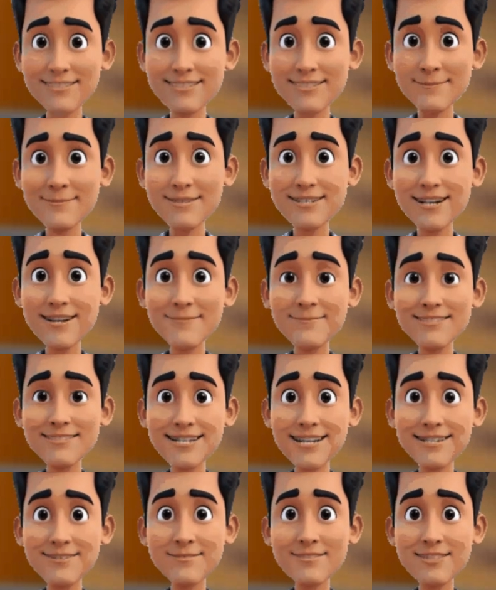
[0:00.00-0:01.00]
lukewarm
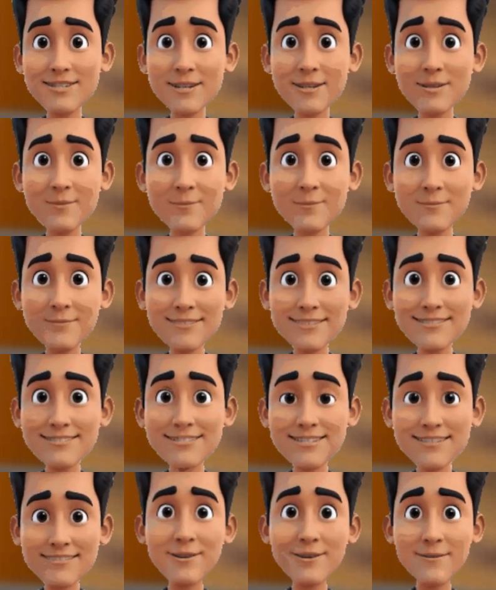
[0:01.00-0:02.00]
water throughout the day
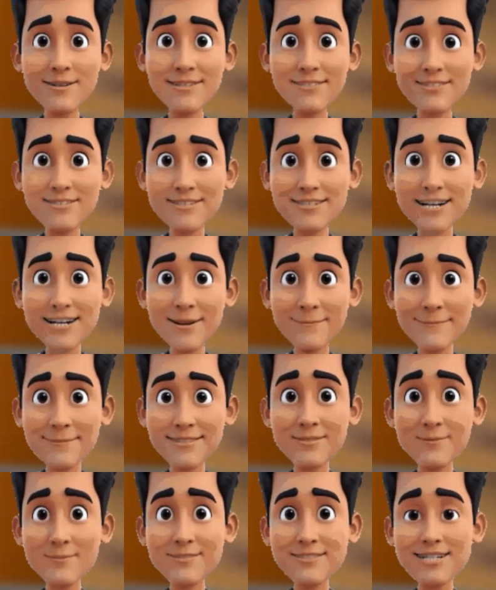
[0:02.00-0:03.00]
to regulate body
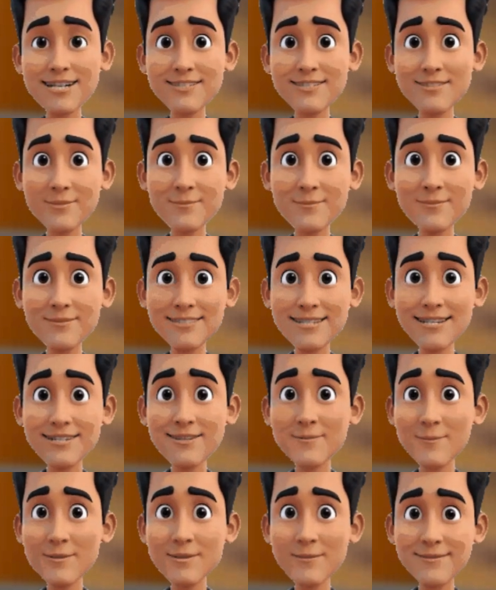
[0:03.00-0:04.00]
temperature.
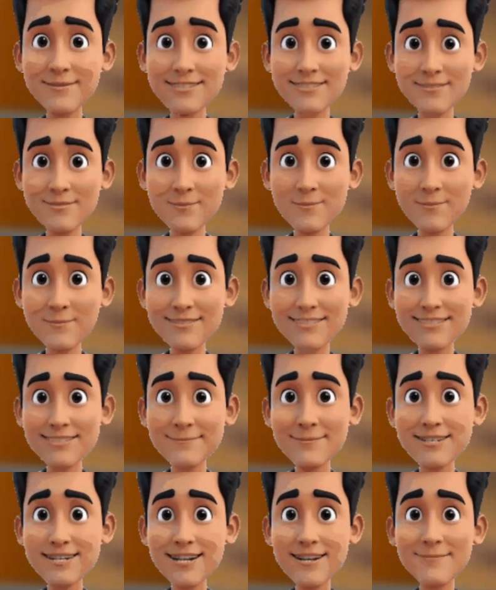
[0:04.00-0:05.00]
Coconut
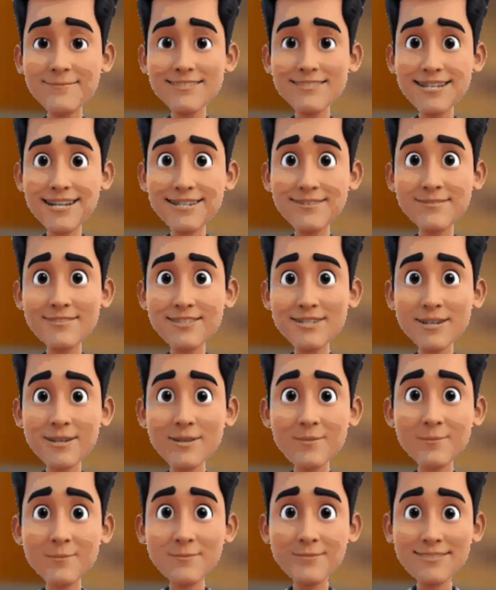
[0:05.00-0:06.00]
water is rich in
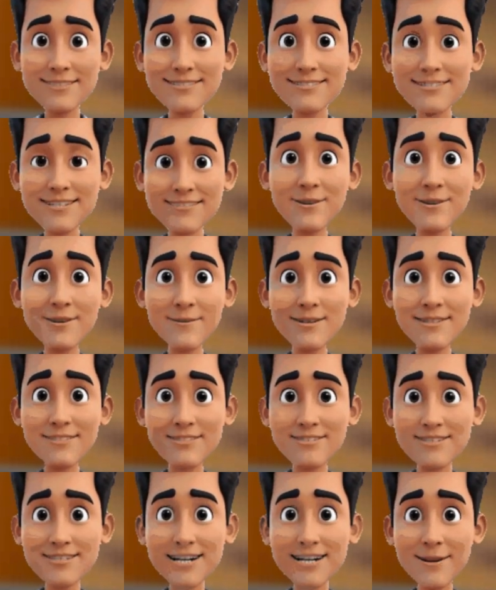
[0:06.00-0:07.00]
electrolytes and helps
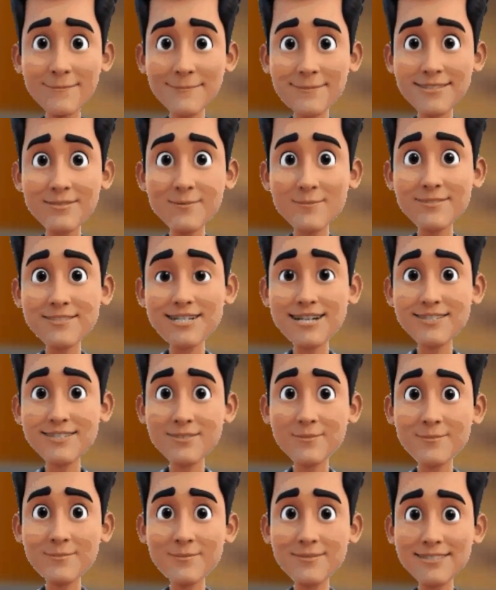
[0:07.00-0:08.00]
in maintaining
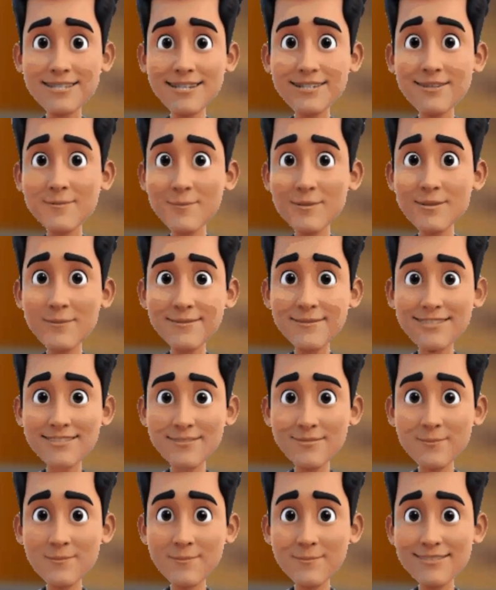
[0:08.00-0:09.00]
hydration. Fresh
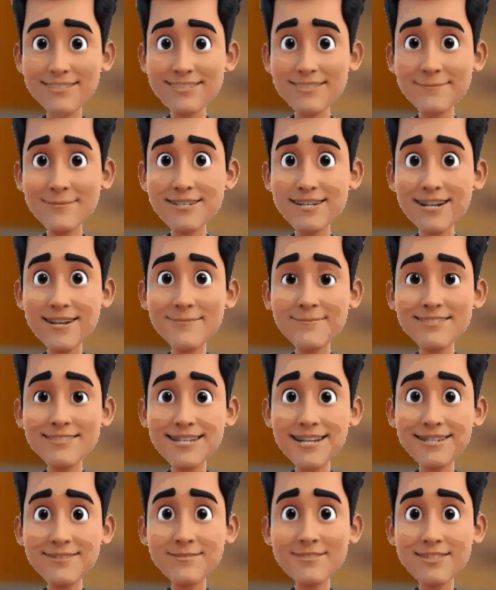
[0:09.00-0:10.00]
juices like orange
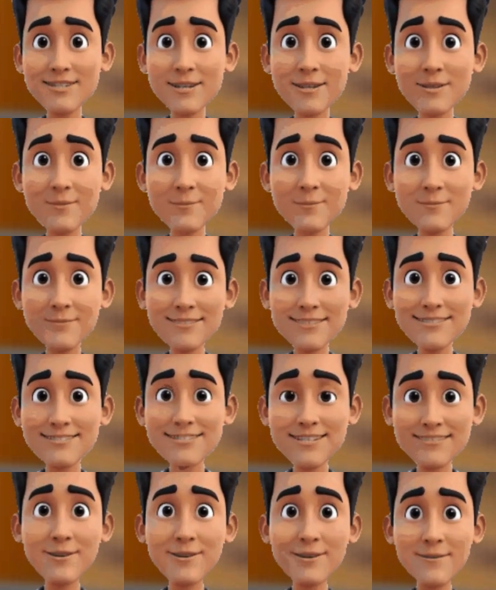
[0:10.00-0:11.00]
or apple juice provide
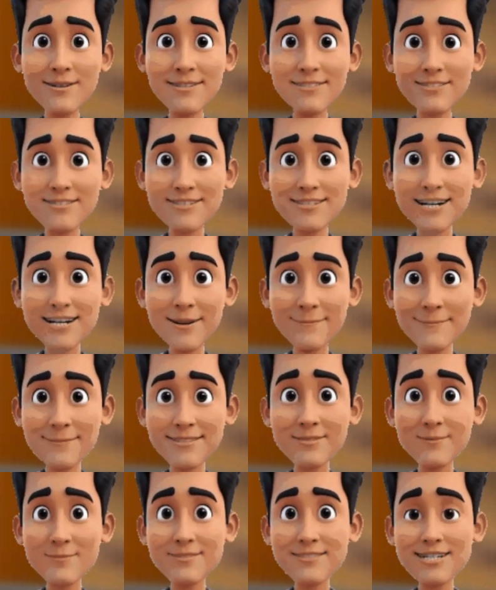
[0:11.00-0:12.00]
vitamin C and
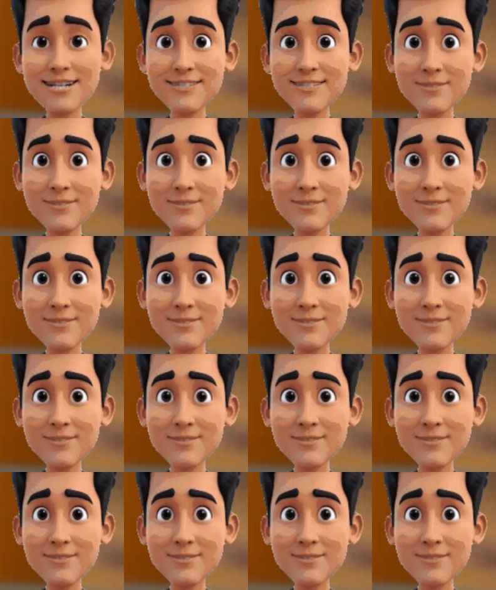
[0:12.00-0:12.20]
energy.